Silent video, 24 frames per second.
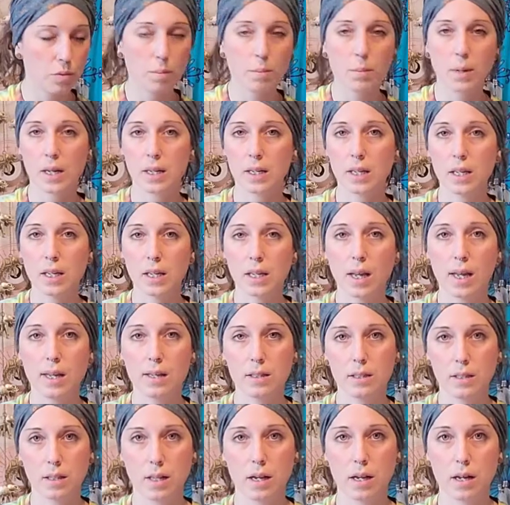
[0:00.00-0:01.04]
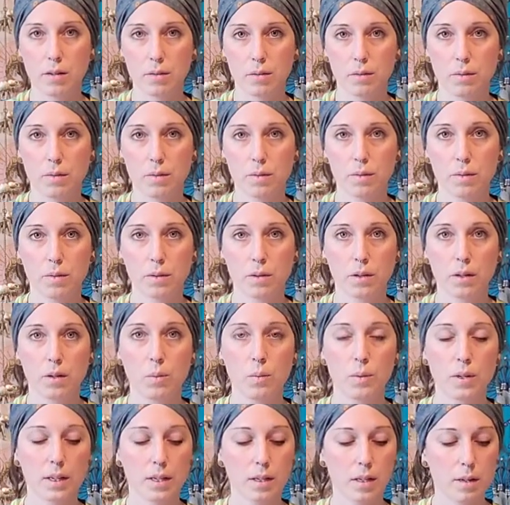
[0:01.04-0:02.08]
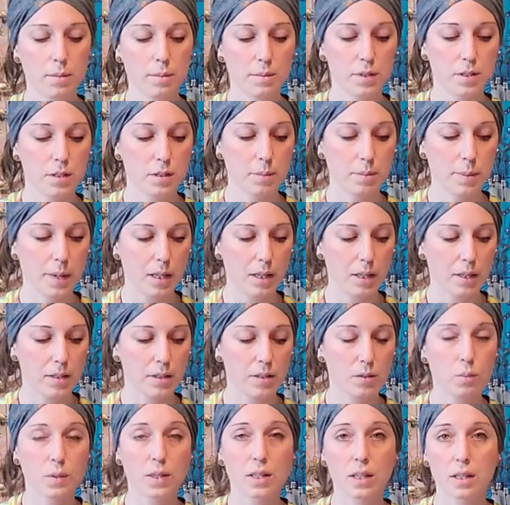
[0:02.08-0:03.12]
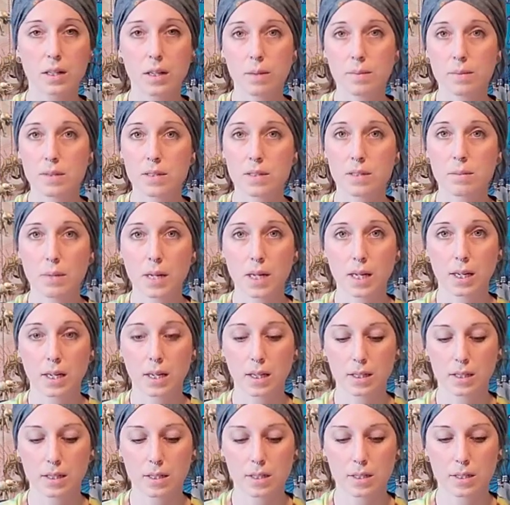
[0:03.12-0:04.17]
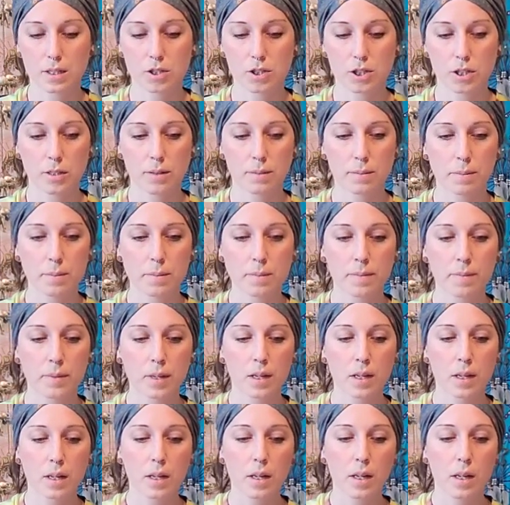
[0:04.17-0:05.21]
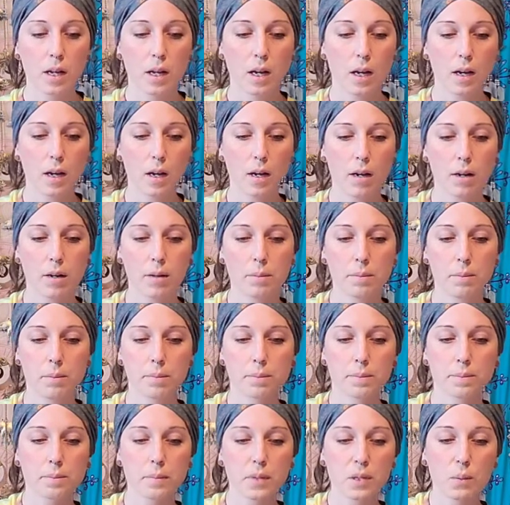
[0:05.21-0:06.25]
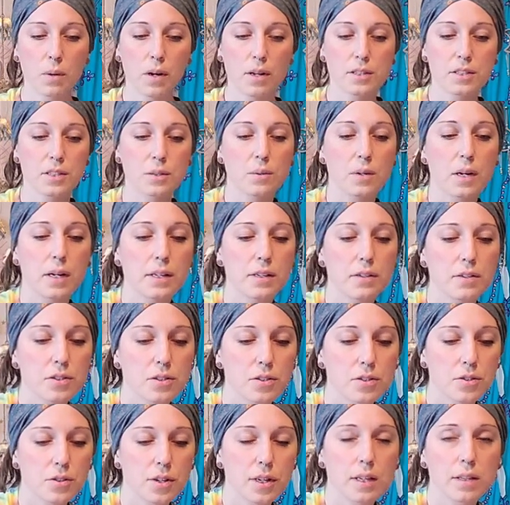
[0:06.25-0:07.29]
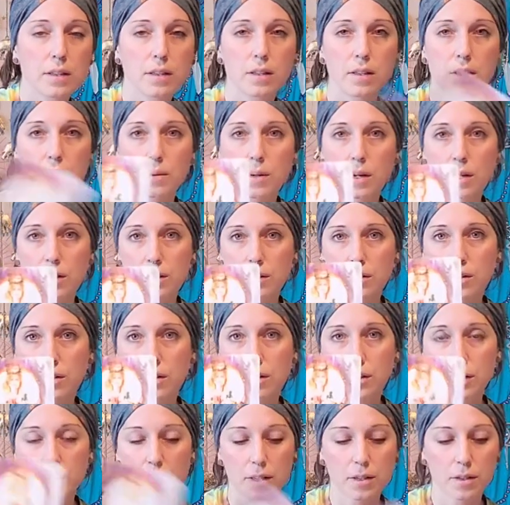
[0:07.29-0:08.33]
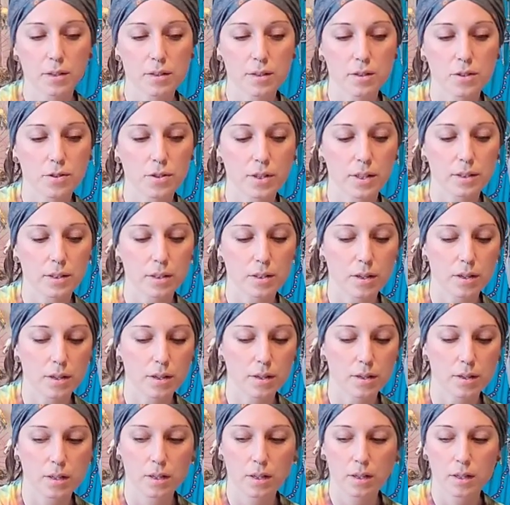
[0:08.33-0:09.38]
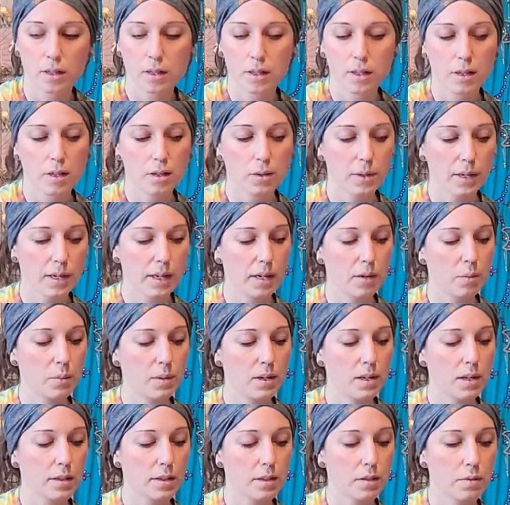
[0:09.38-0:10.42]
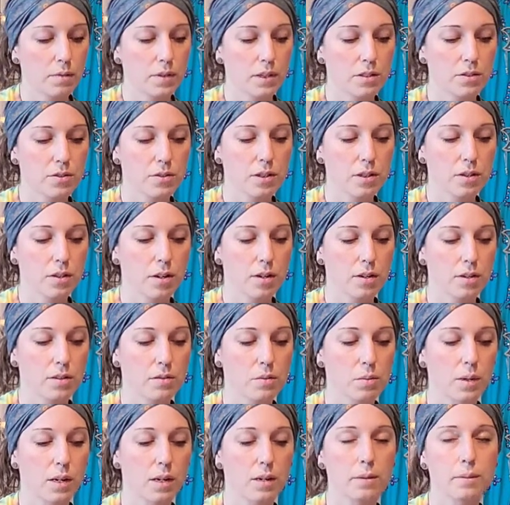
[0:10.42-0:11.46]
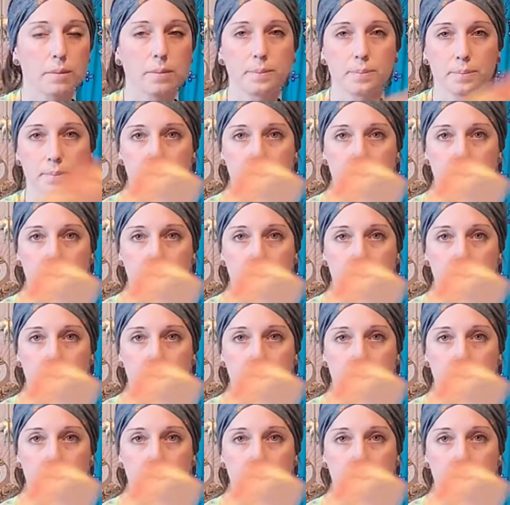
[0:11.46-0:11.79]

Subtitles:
money and love when it comes to balance, when it comes to making a decision. You also got your strength. You got your card here, the strength card. Okay, and we got the victory card as well.